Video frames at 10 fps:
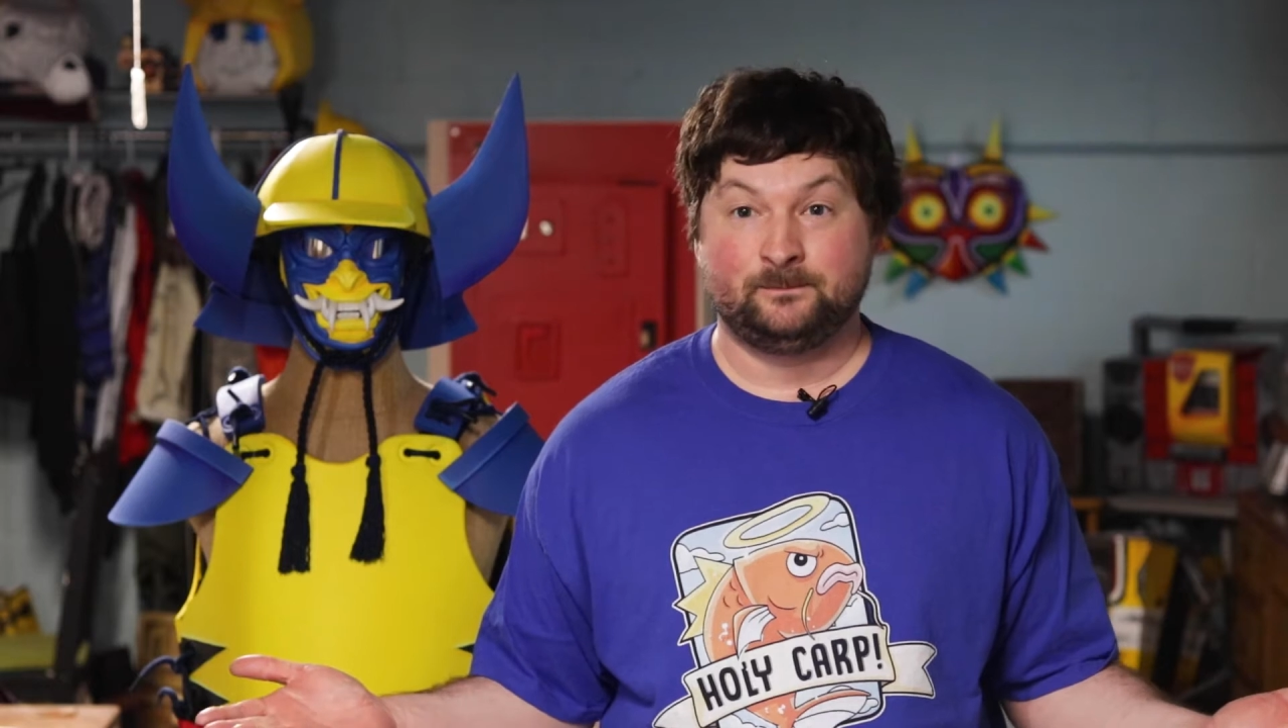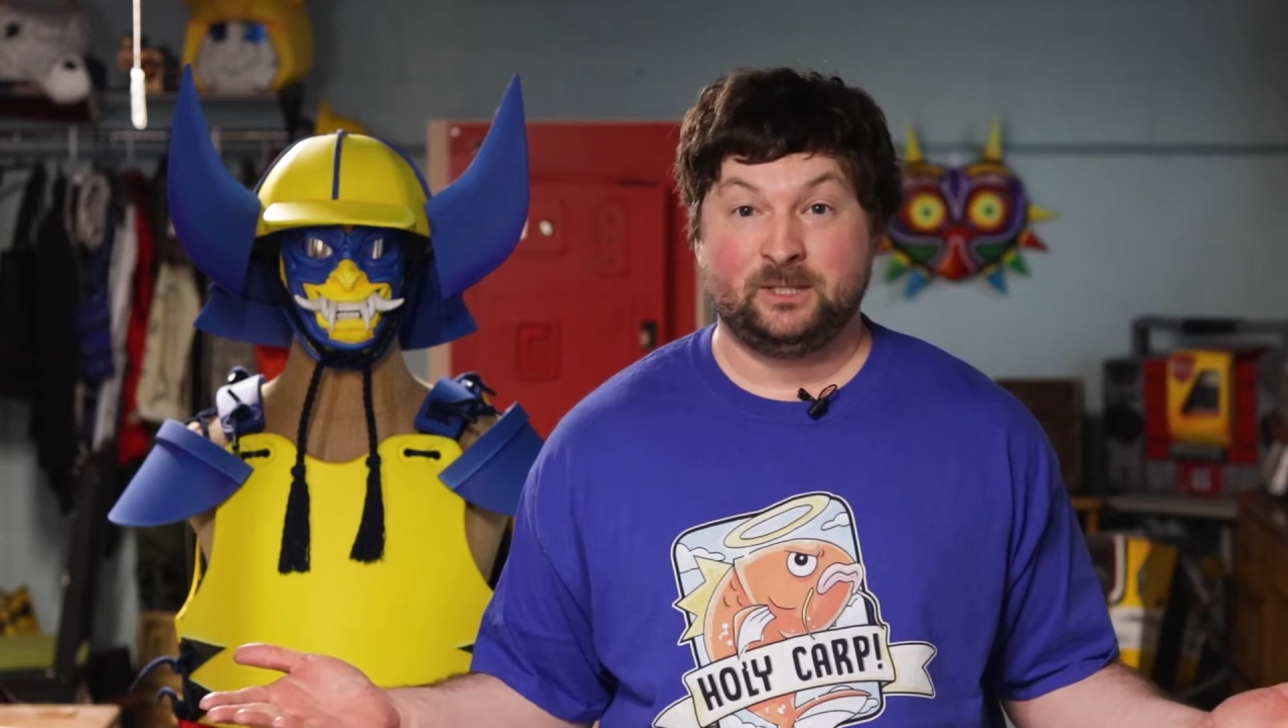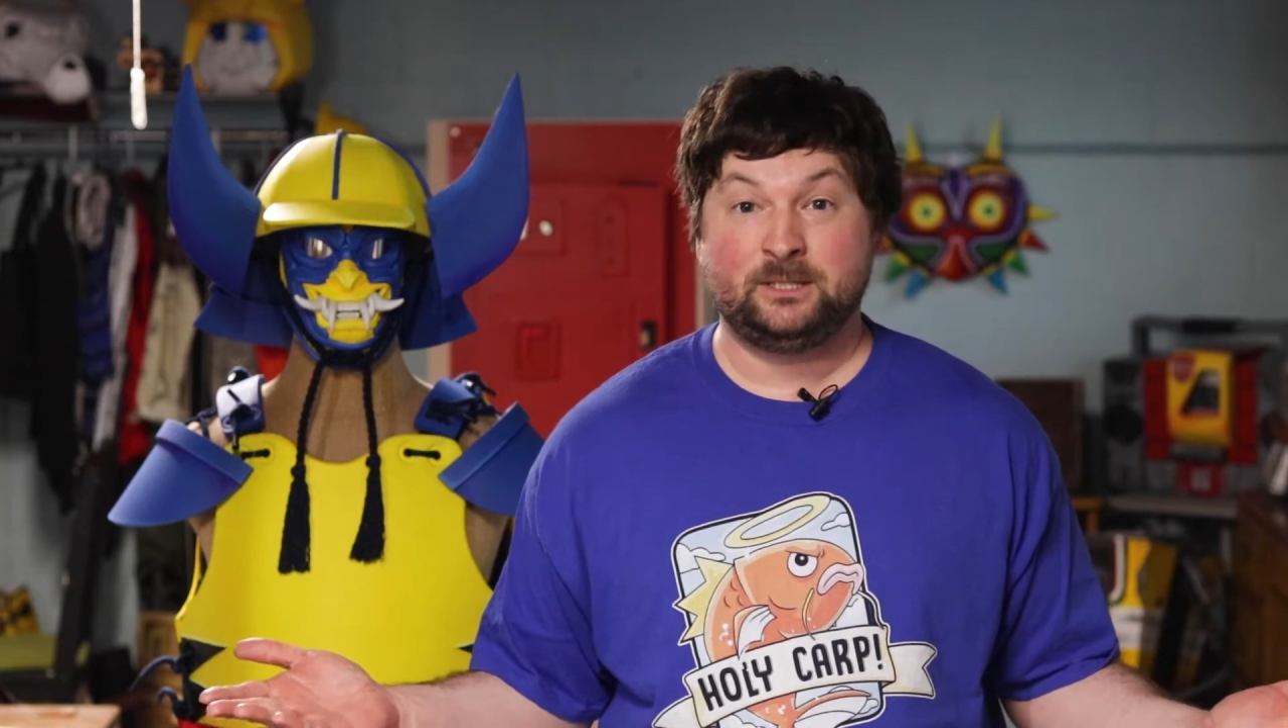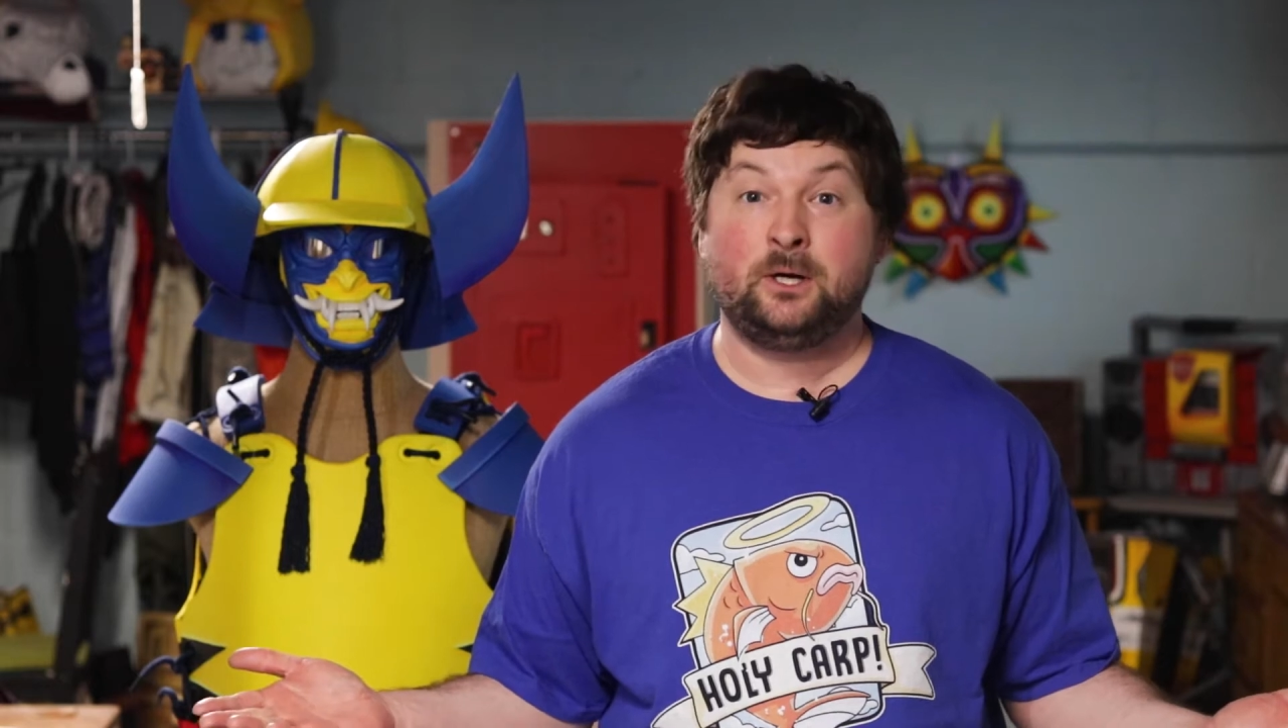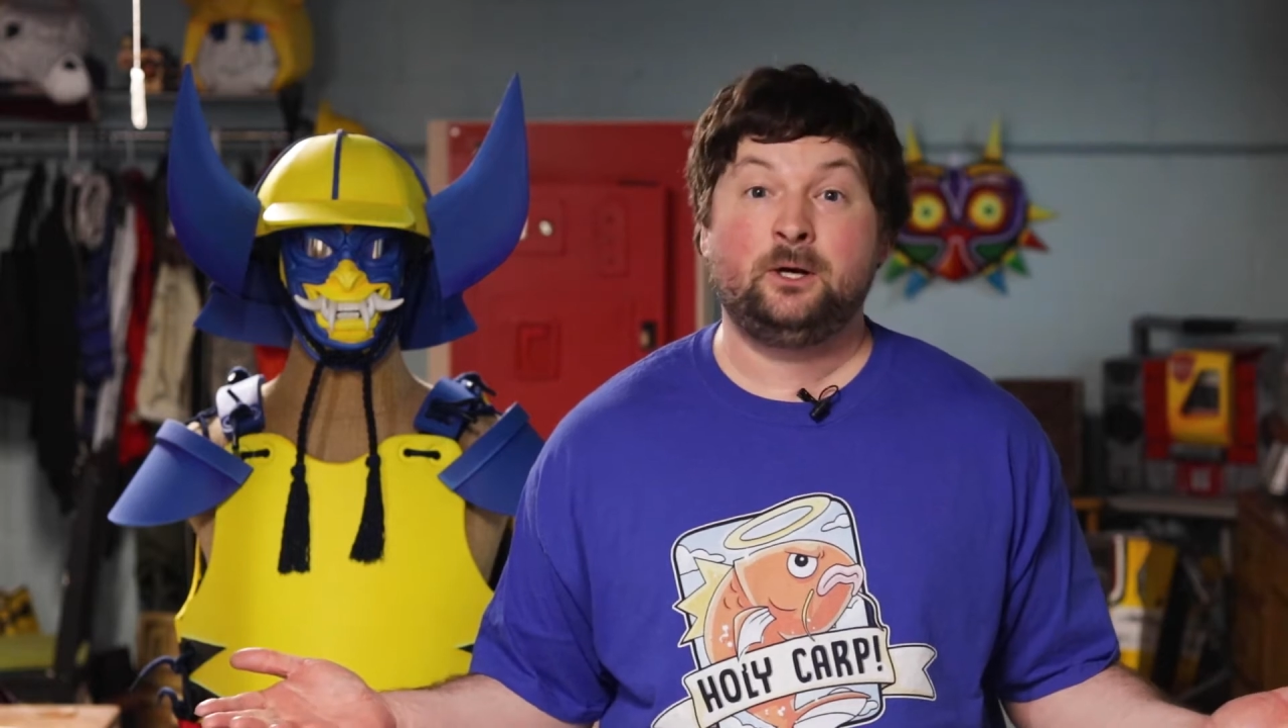
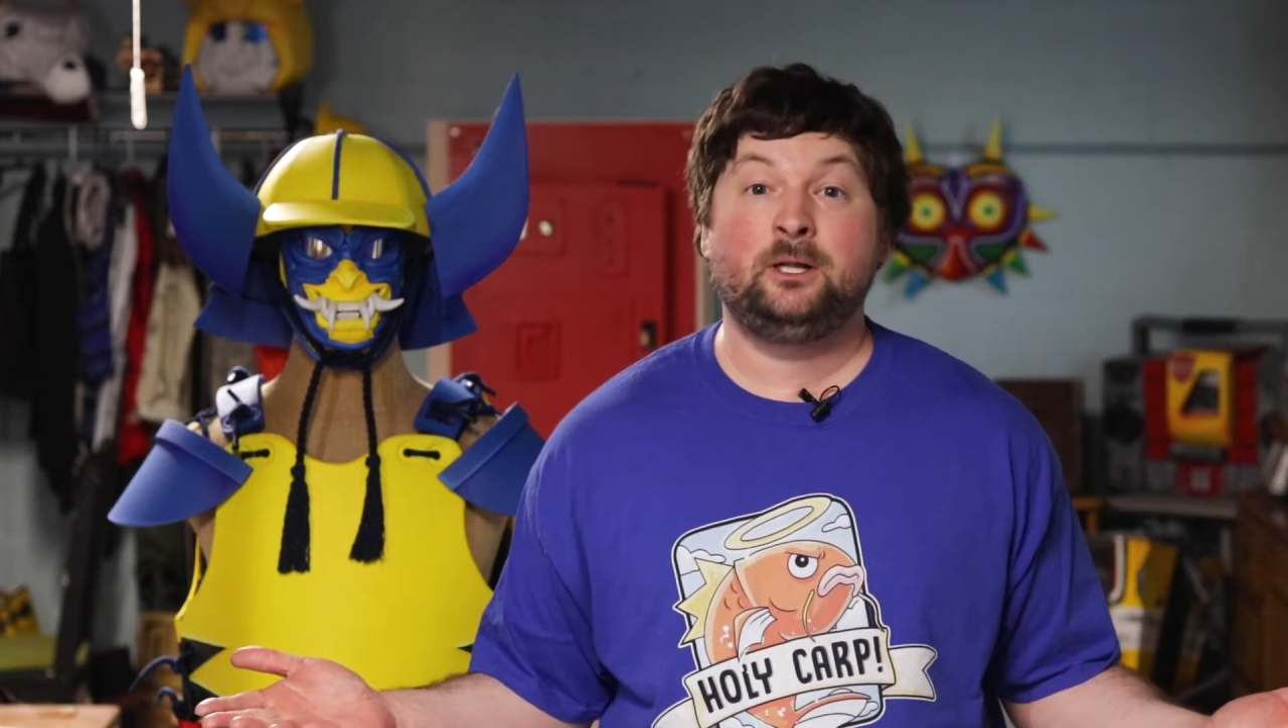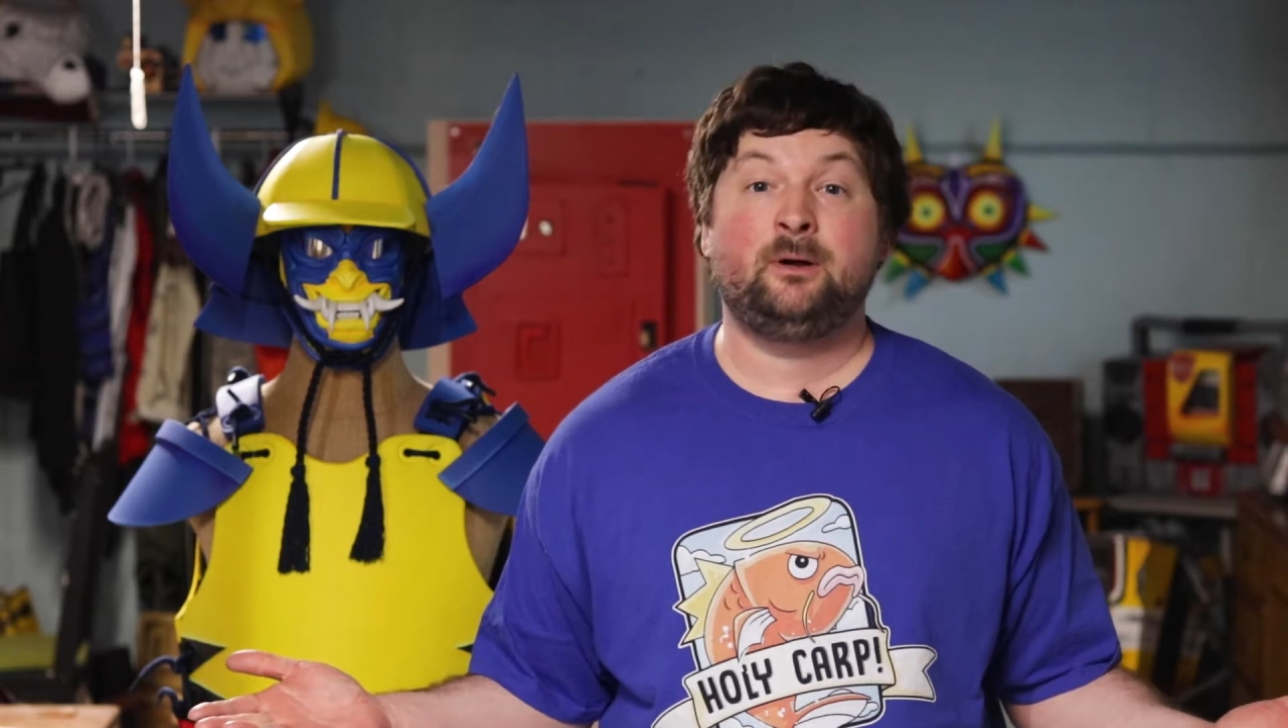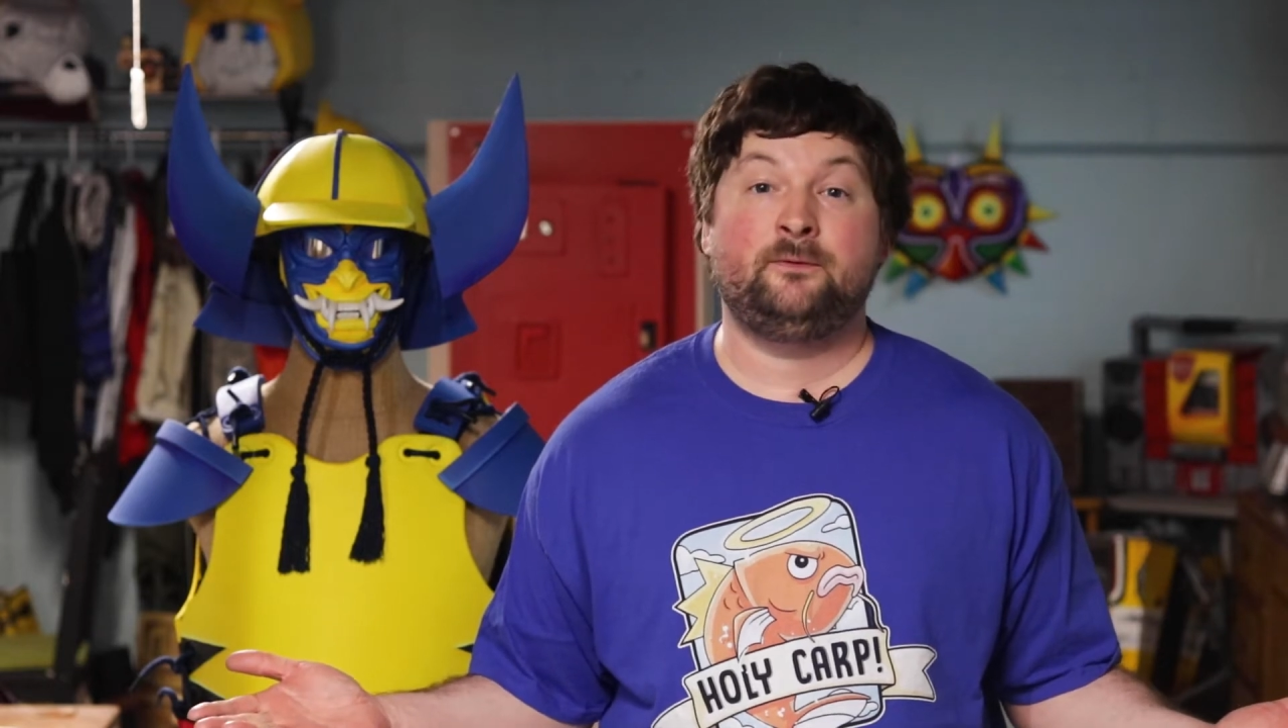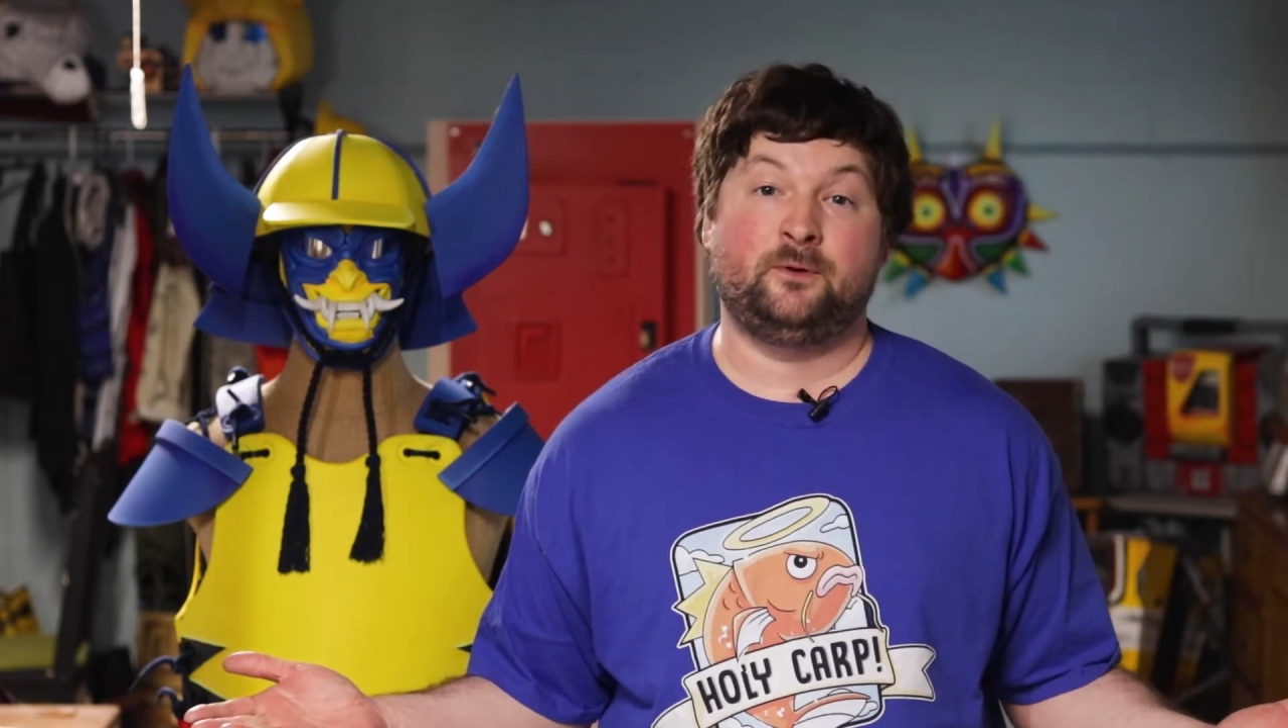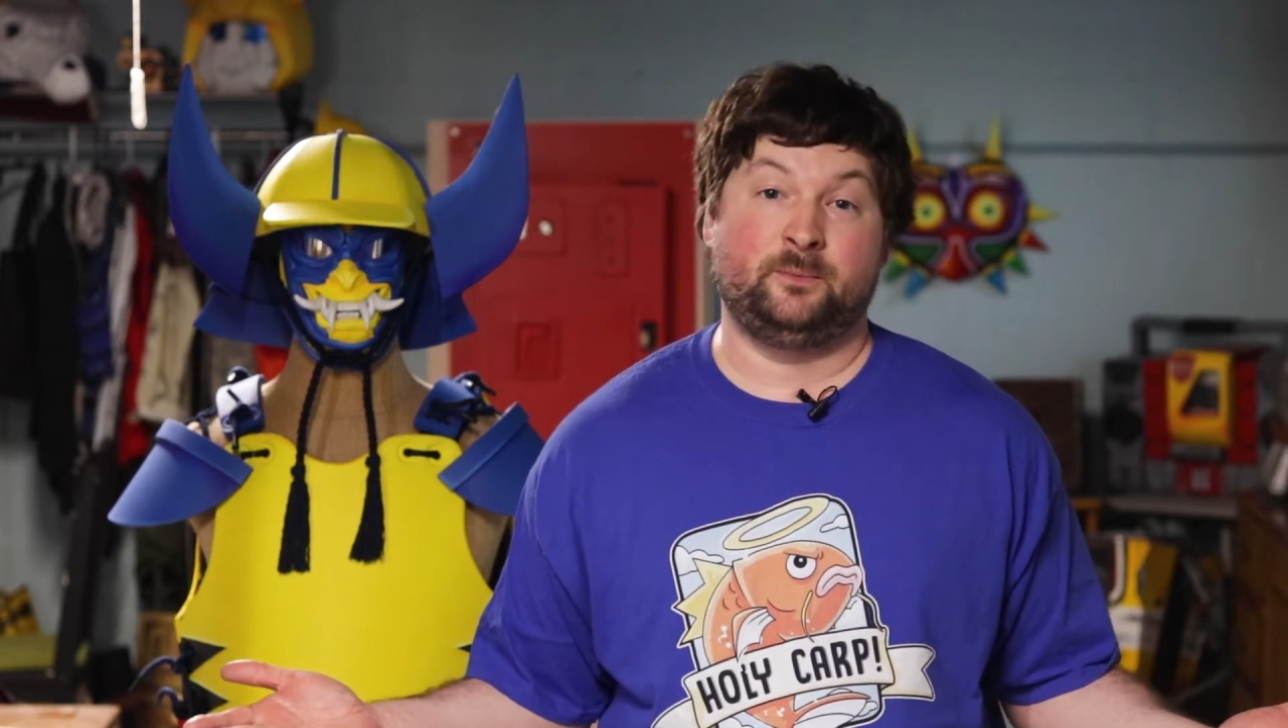it's all
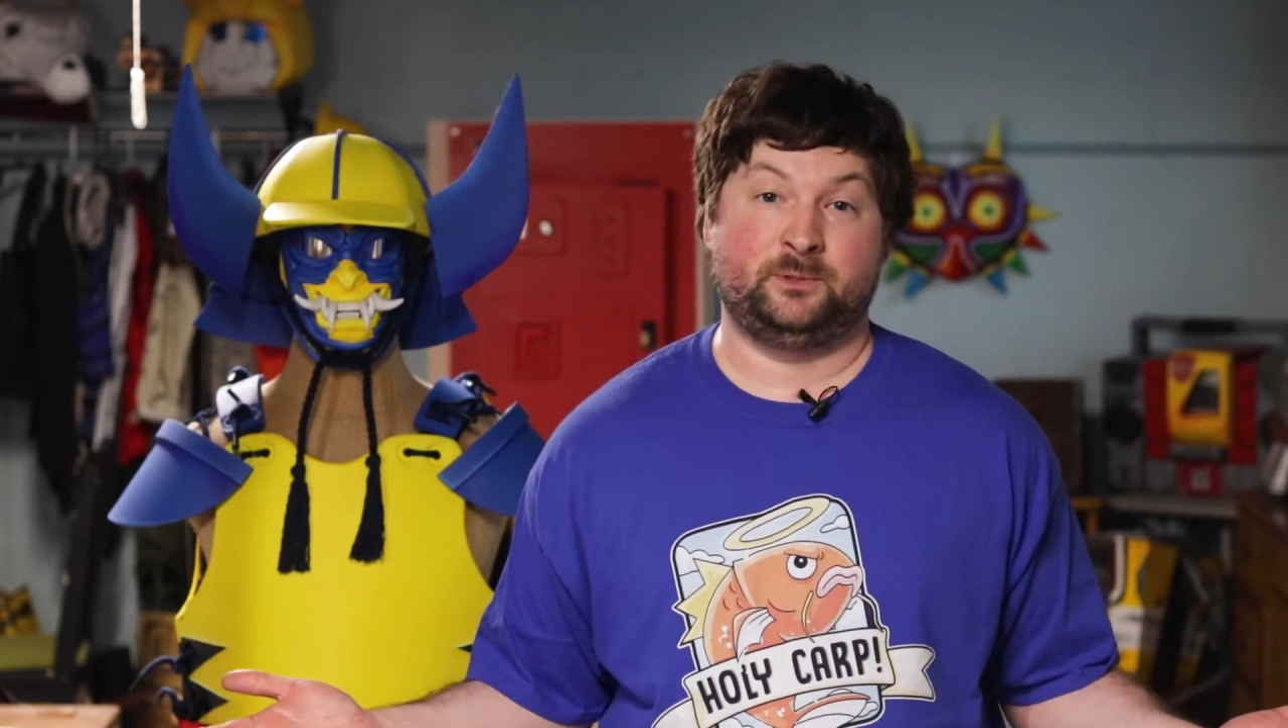about foam